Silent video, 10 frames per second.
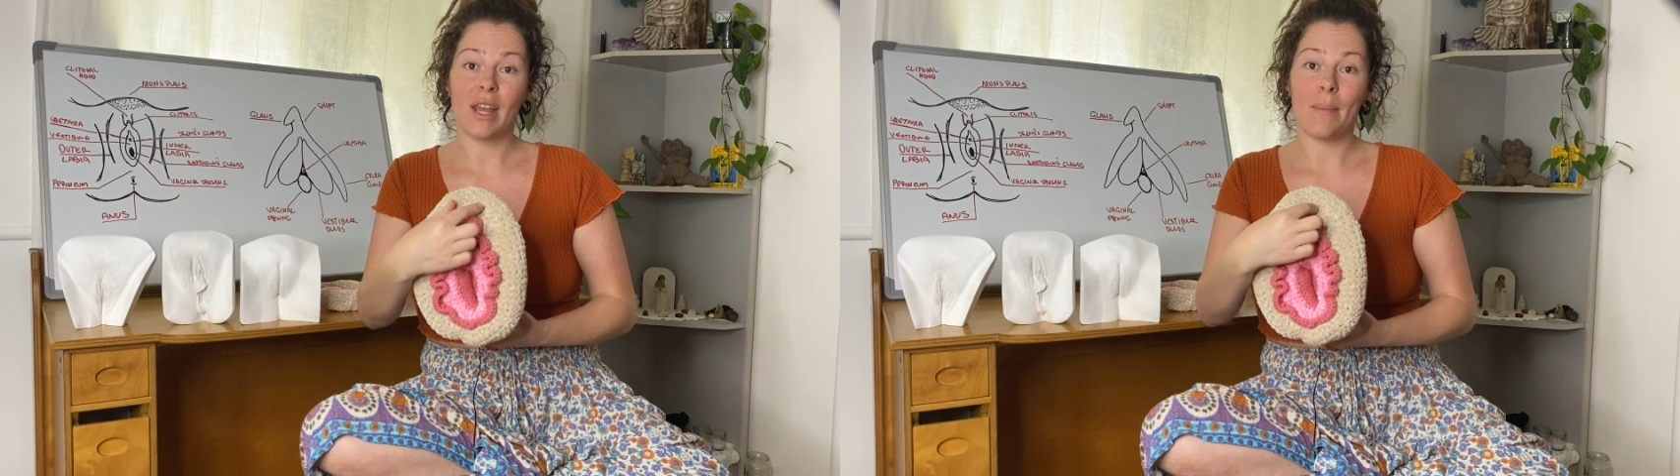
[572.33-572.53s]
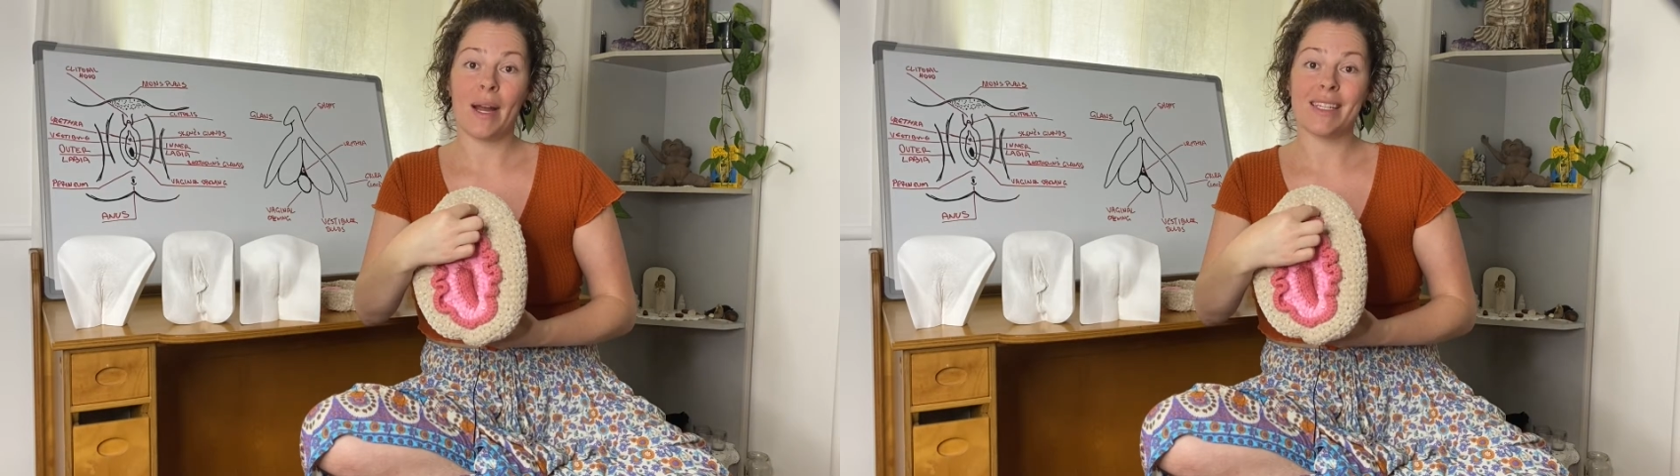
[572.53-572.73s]

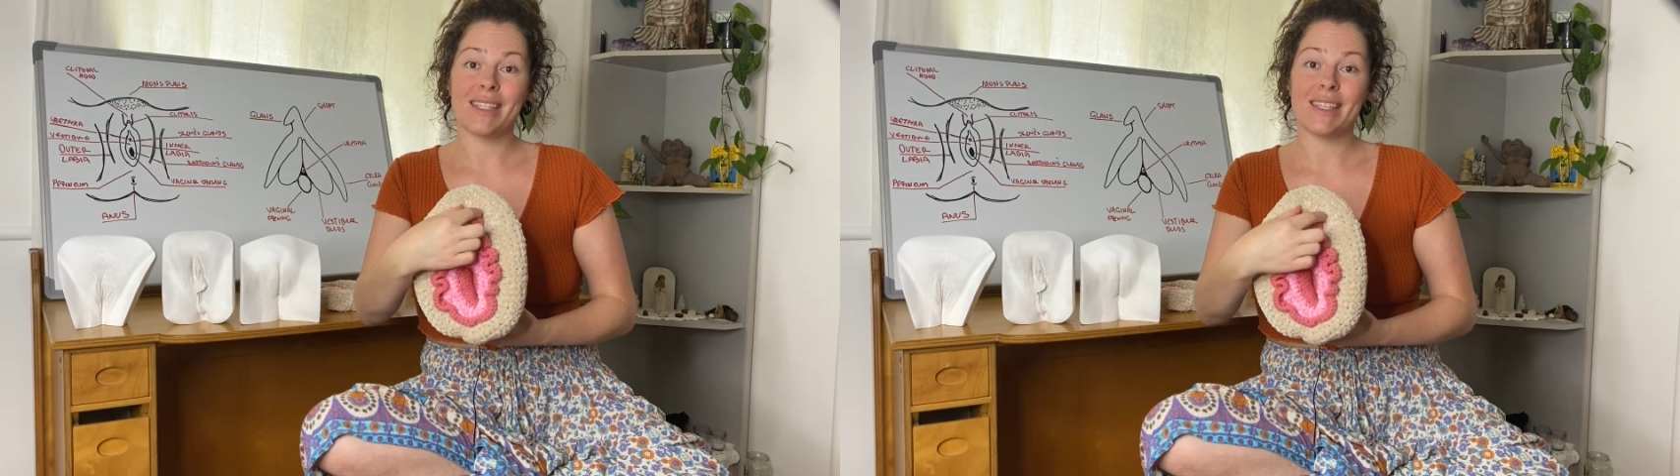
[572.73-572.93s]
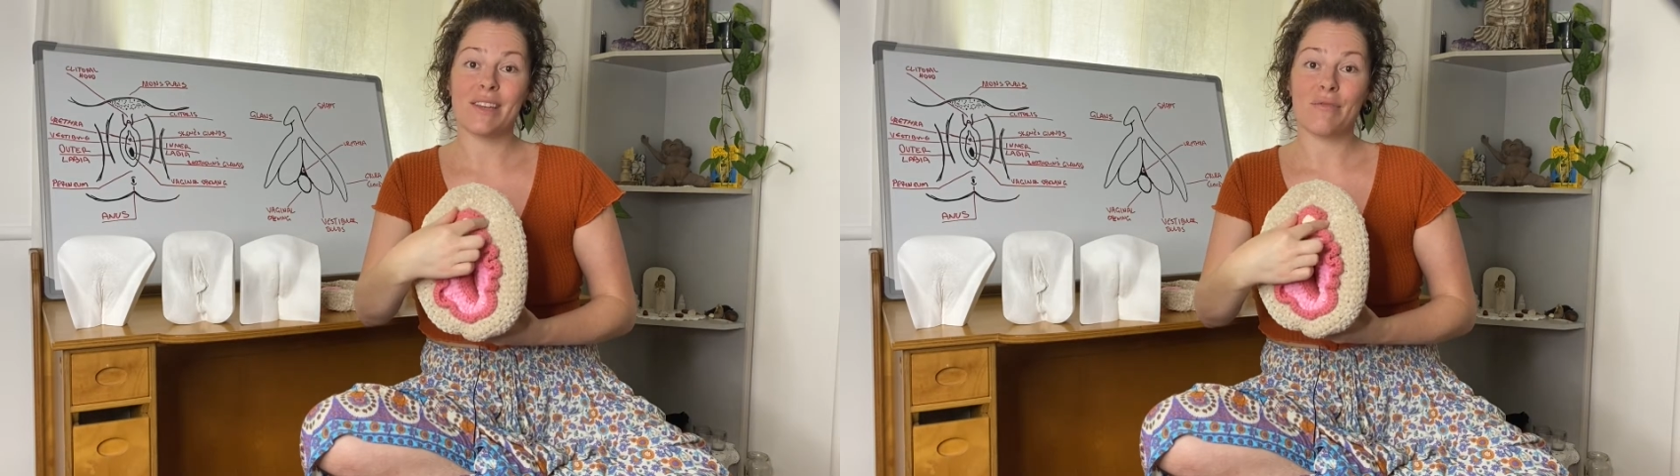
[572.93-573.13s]
that might
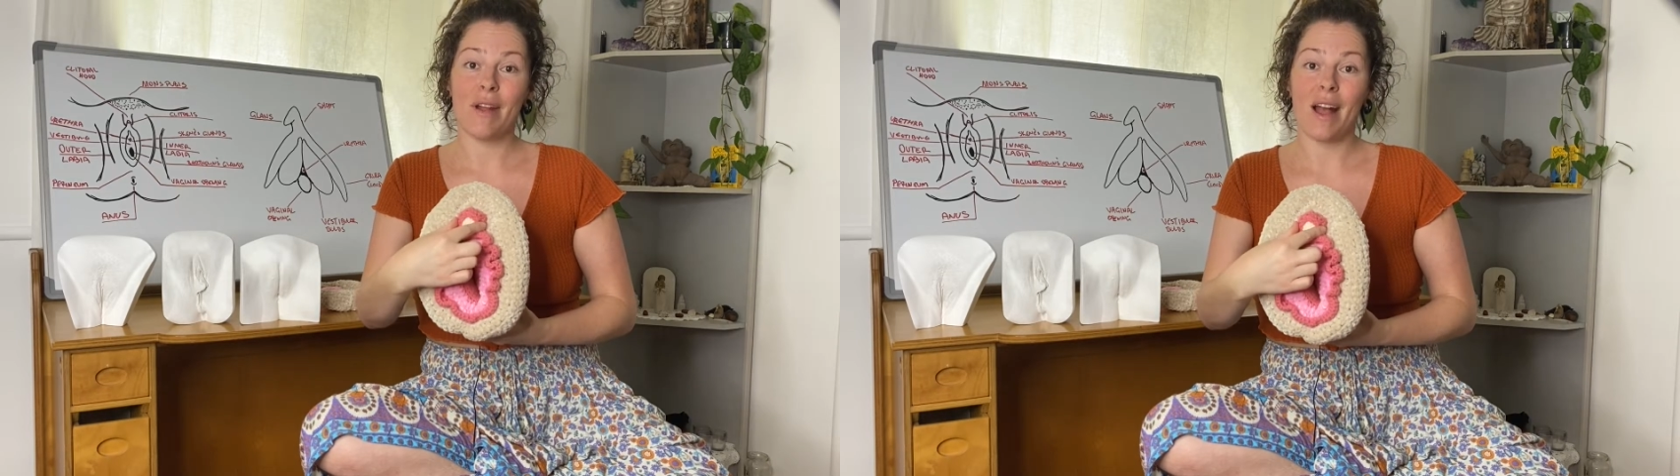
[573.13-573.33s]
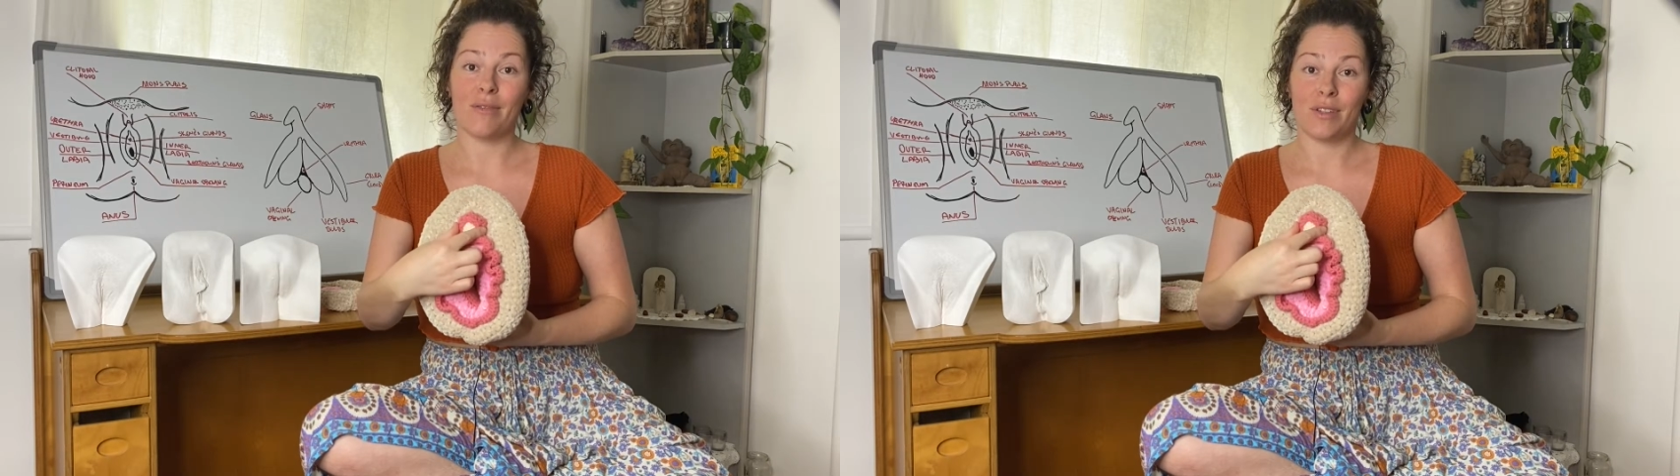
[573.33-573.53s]
sit
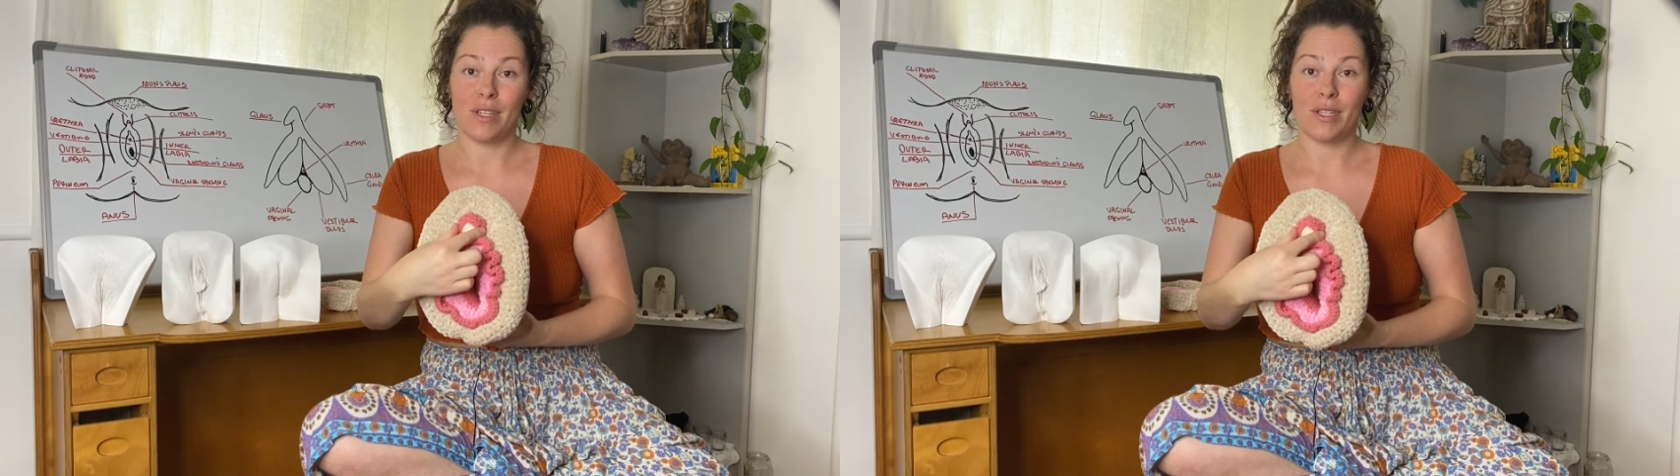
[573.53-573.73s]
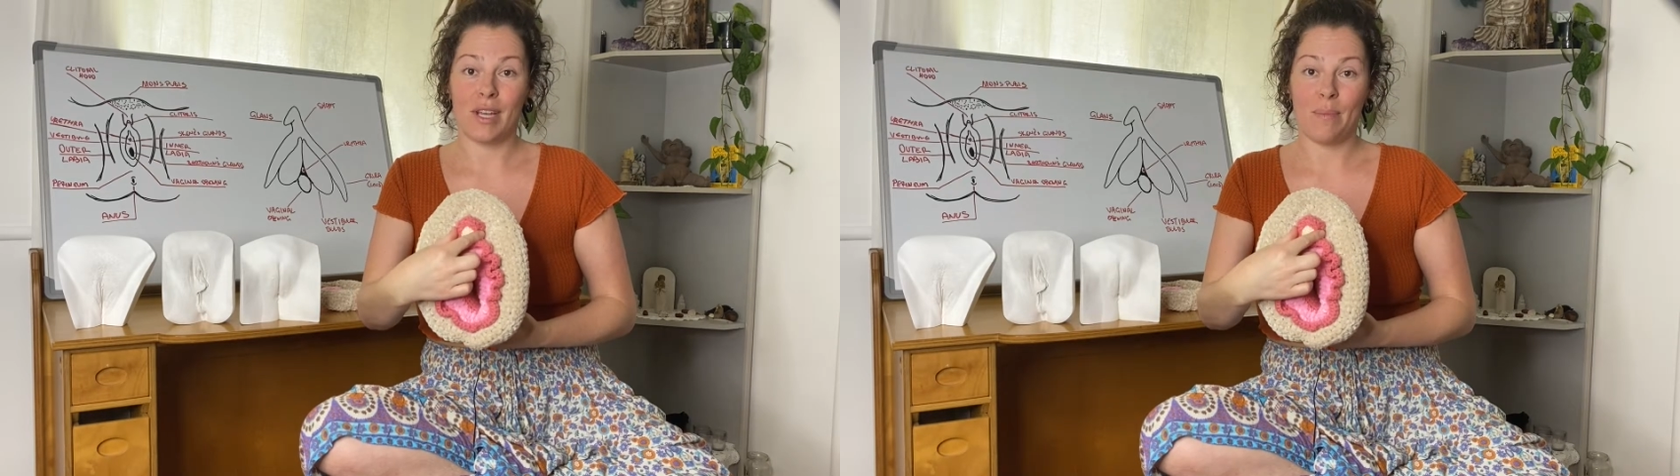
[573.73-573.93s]
around the
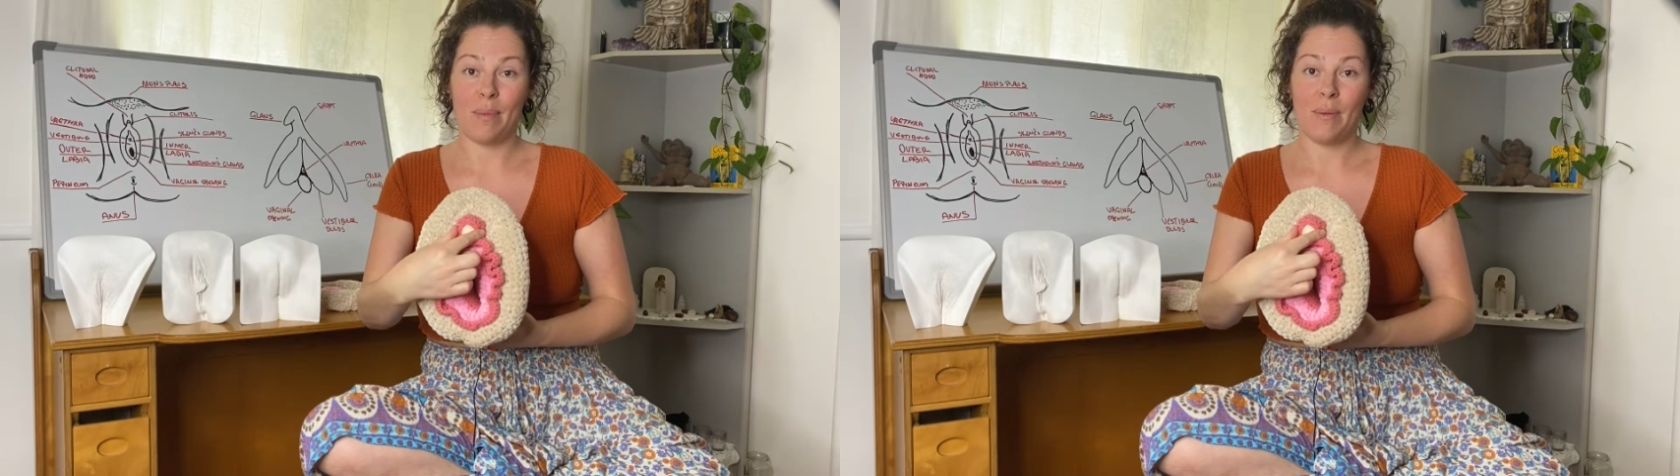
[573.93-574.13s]
tip.